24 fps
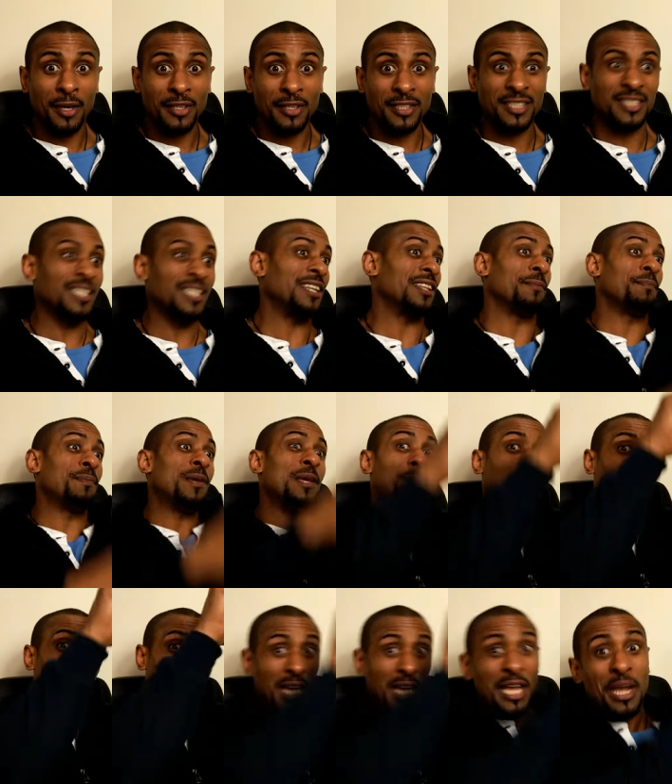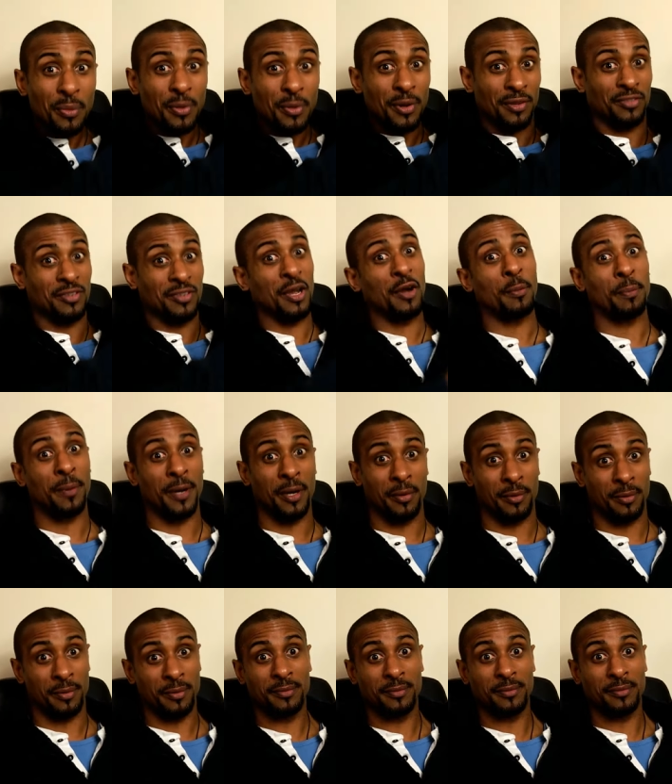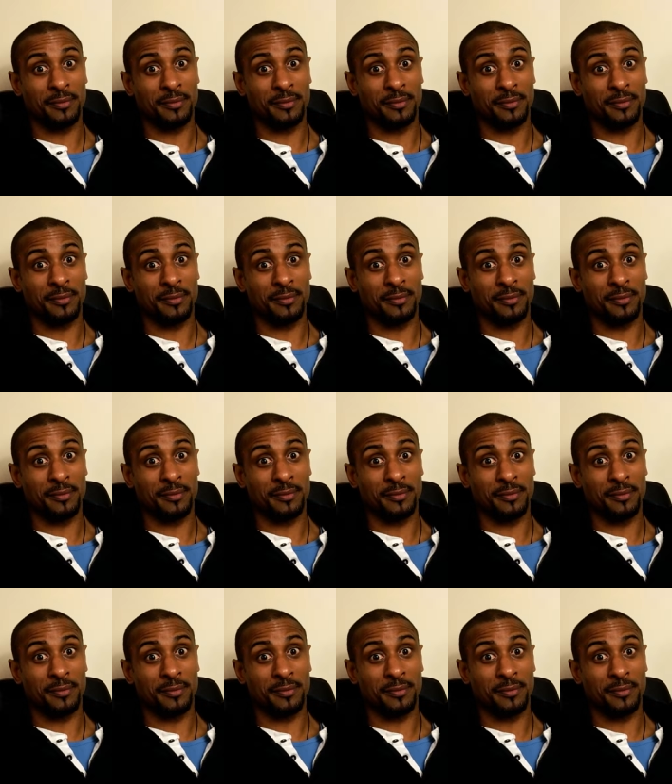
courtesy of the people's illness elbow.